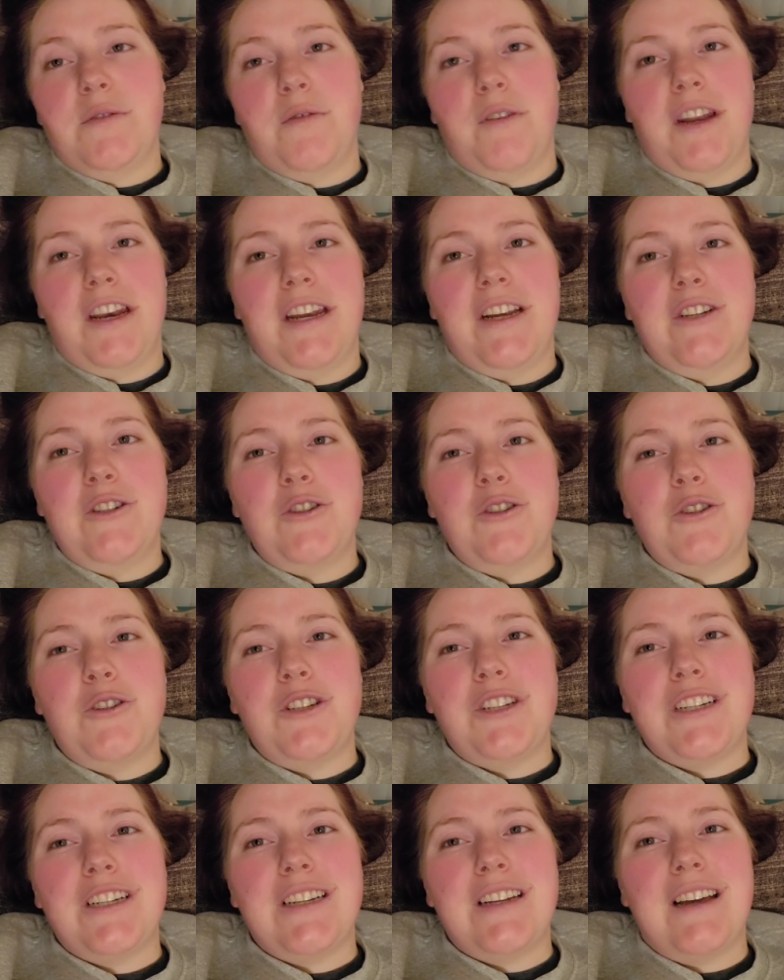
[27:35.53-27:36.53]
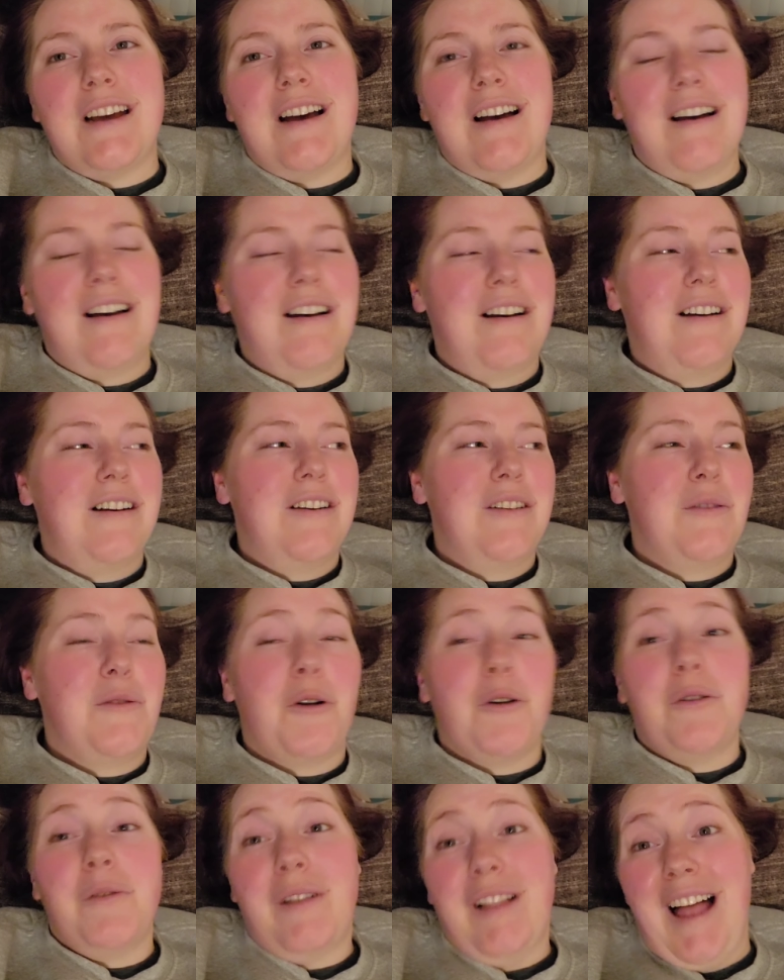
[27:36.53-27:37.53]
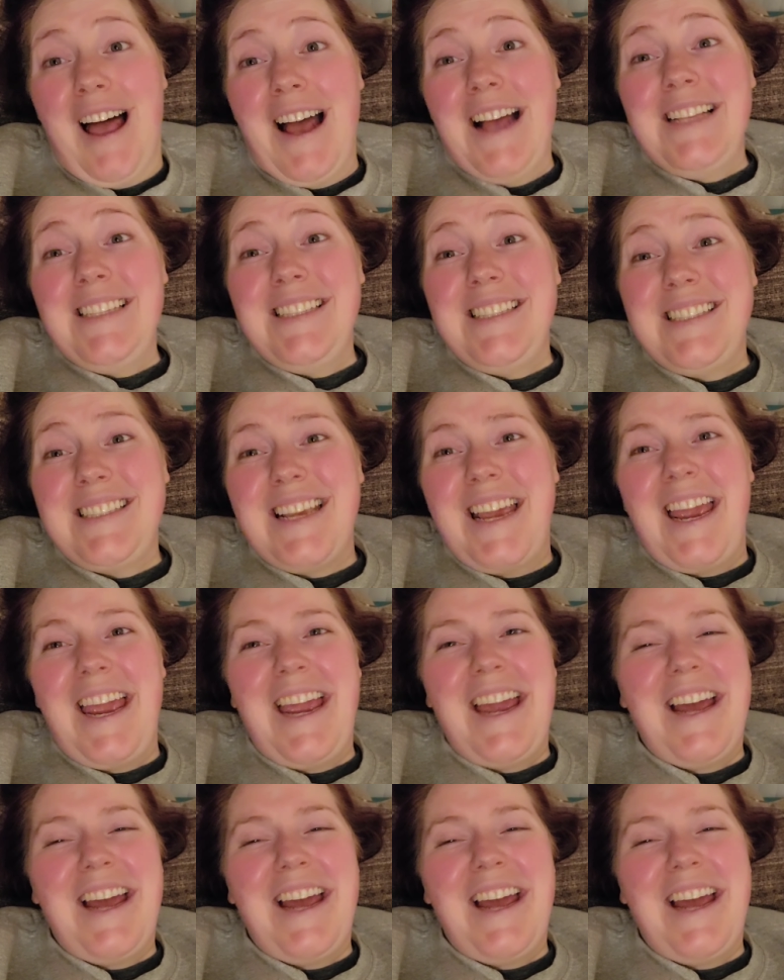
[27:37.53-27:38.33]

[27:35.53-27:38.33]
finished uh, Throne of Glass